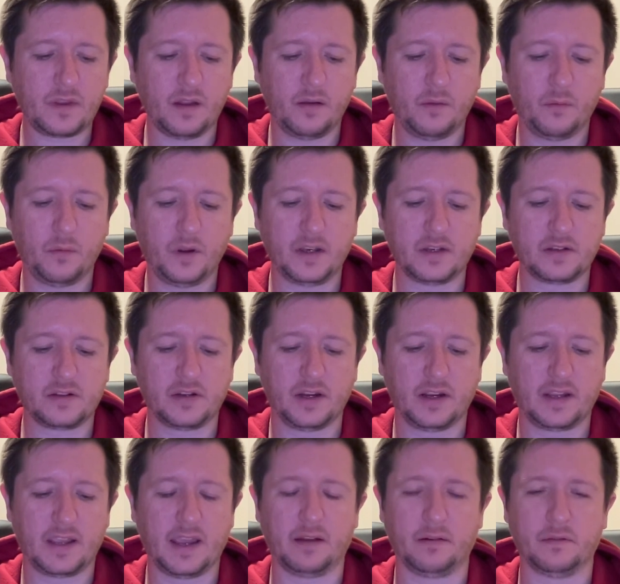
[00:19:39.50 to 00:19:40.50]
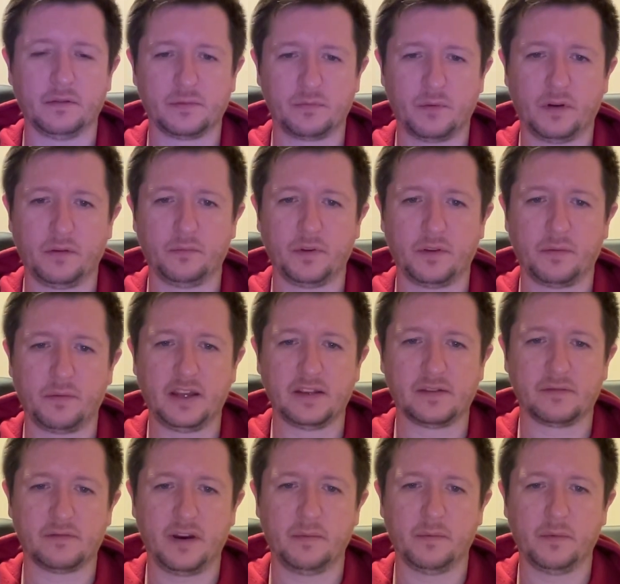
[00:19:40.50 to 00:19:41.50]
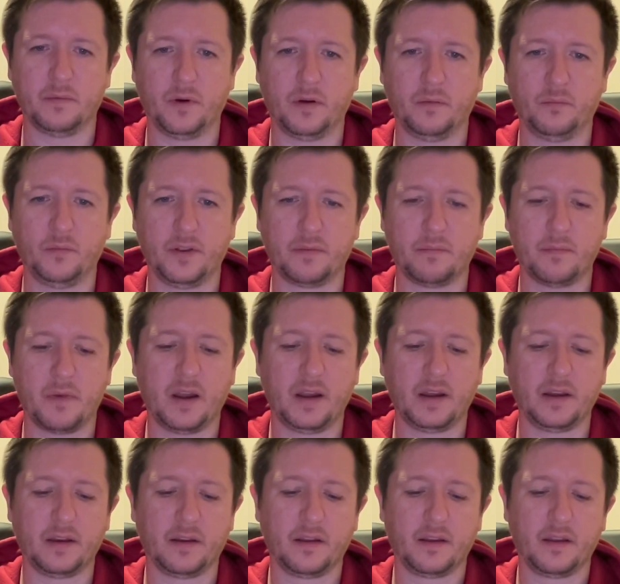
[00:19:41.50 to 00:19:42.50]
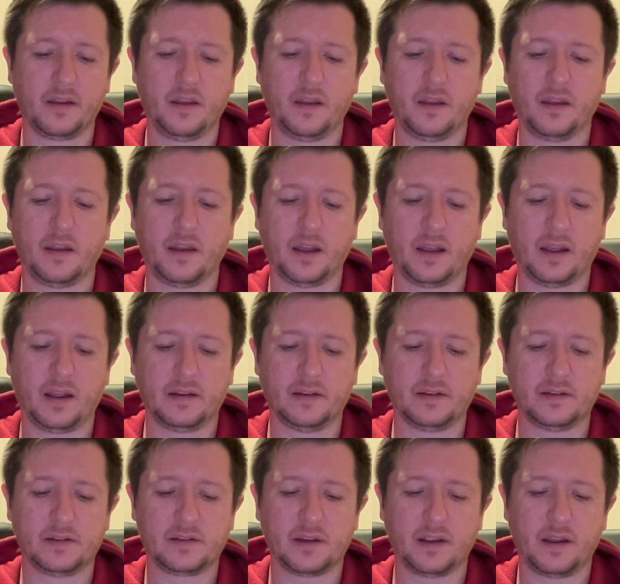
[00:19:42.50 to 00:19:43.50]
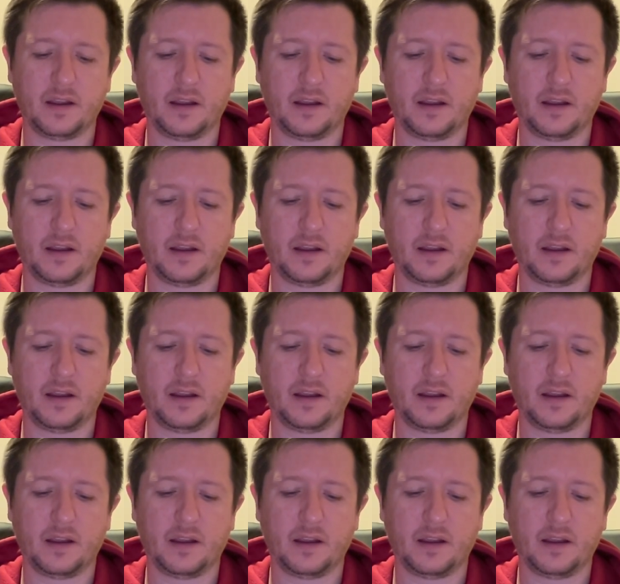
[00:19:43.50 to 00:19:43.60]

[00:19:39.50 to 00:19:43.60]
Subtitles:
which again was one with his rim and one with mine. And